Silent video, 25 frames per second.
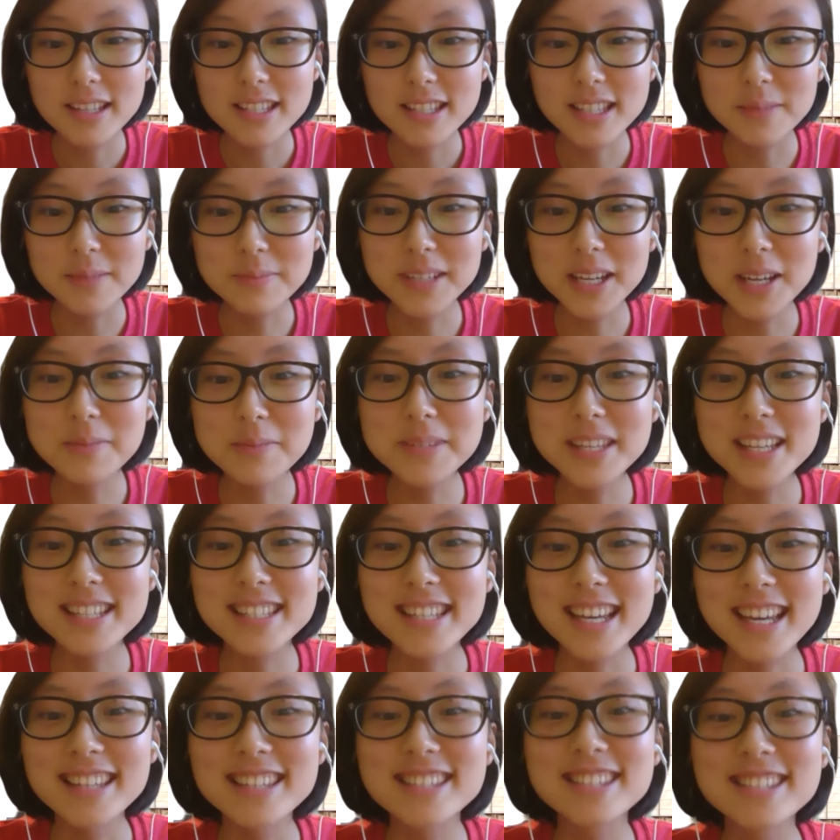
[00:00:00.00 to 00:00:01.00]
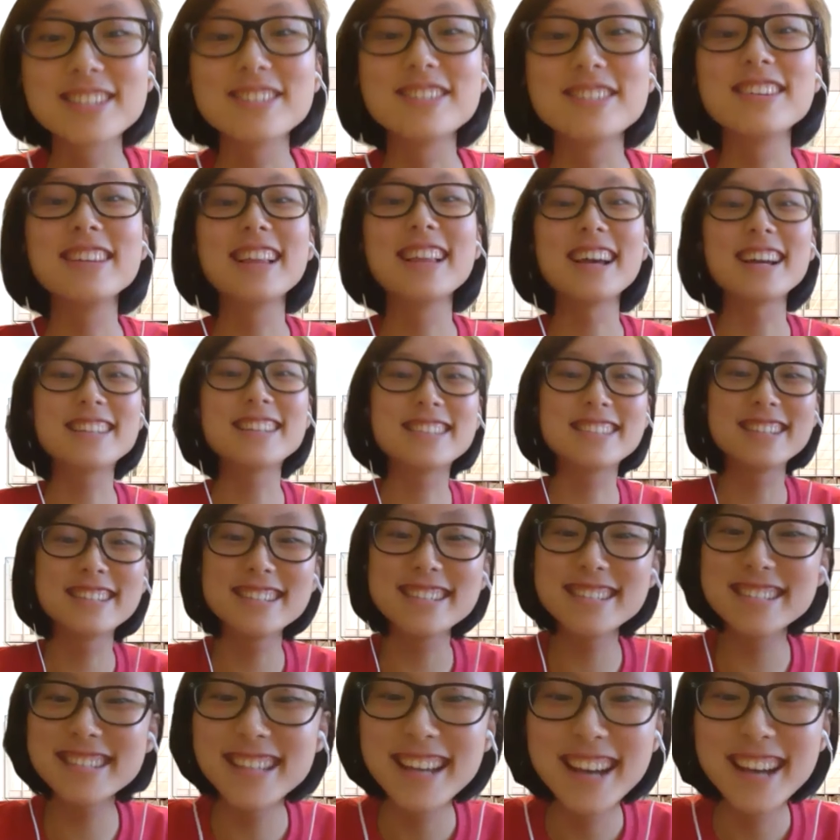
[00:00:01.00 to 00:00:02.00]
Sometimes I dance during
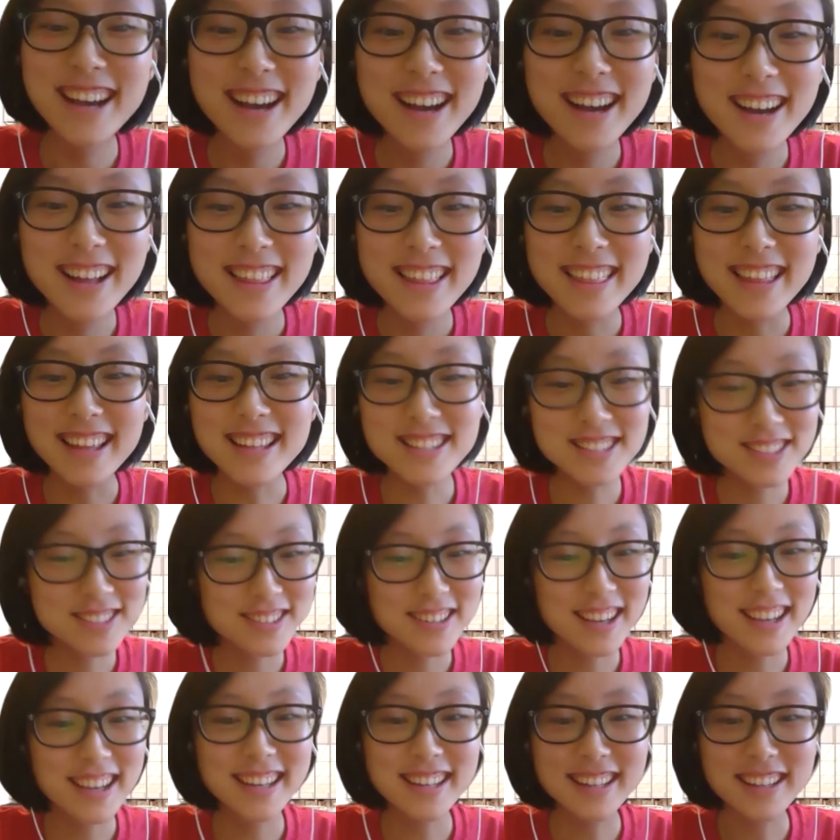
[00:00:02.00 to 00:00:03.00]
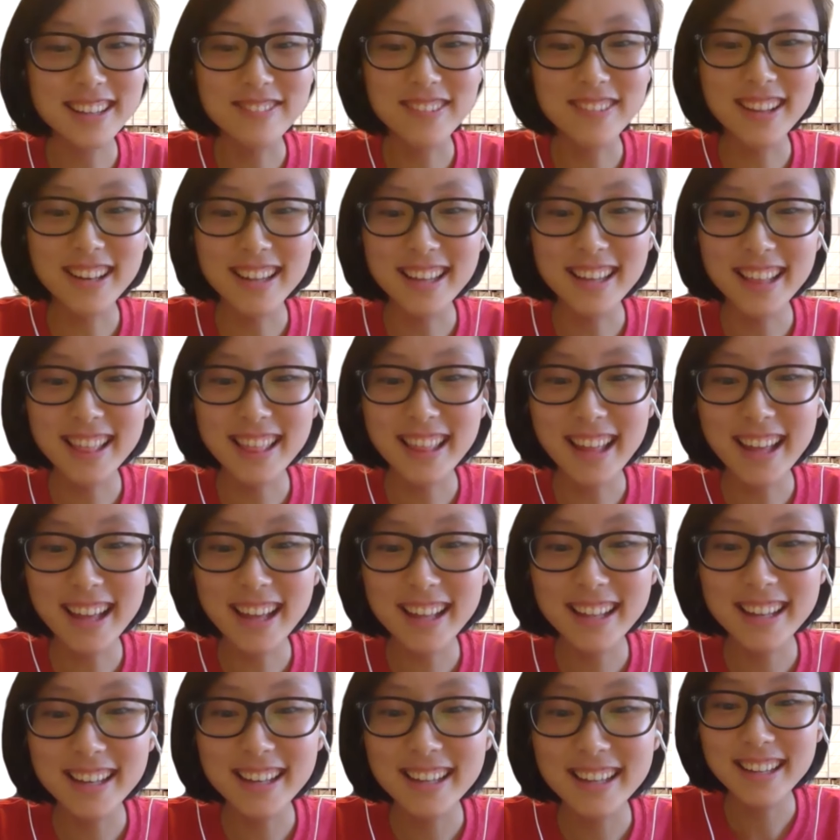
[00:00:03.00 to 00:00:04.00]
lectures. That's creative. I like
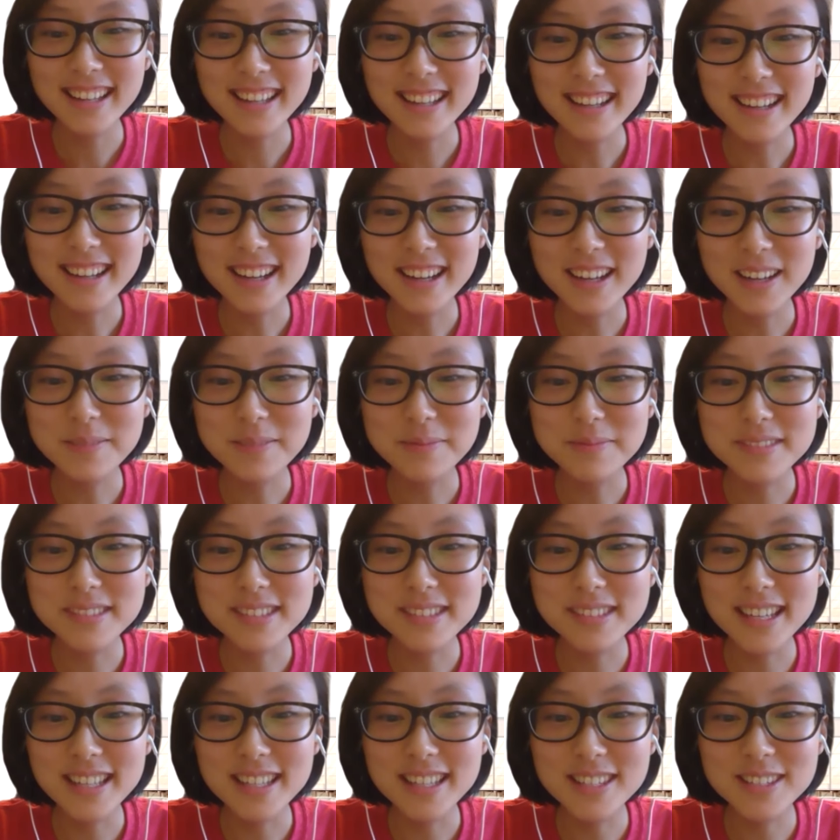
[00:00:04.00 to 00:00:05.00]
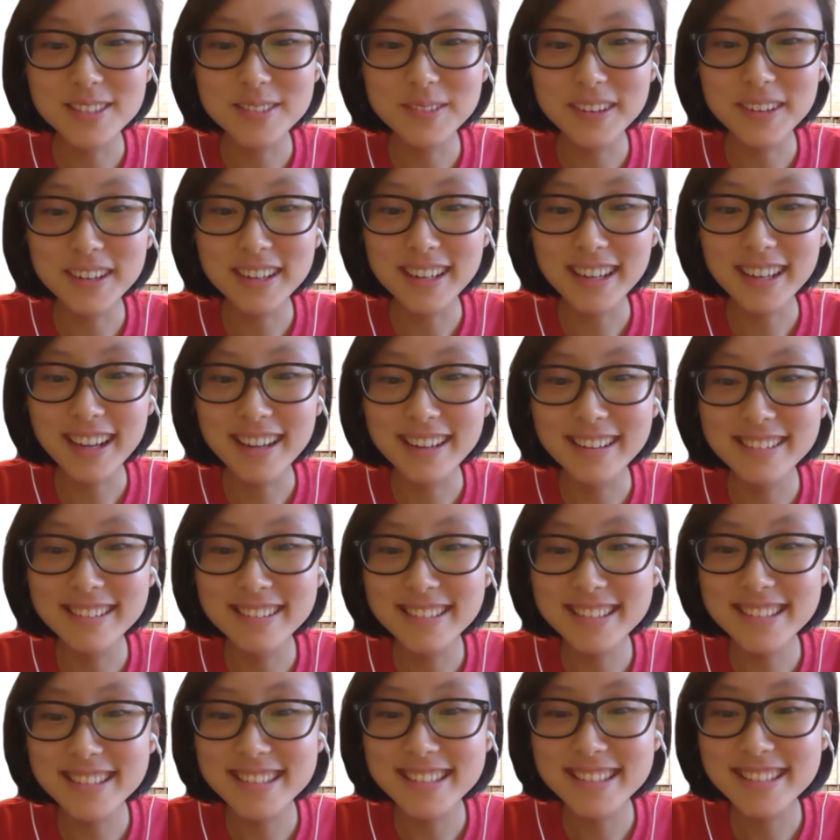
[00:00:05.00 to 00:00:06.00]
that. Dance workouts.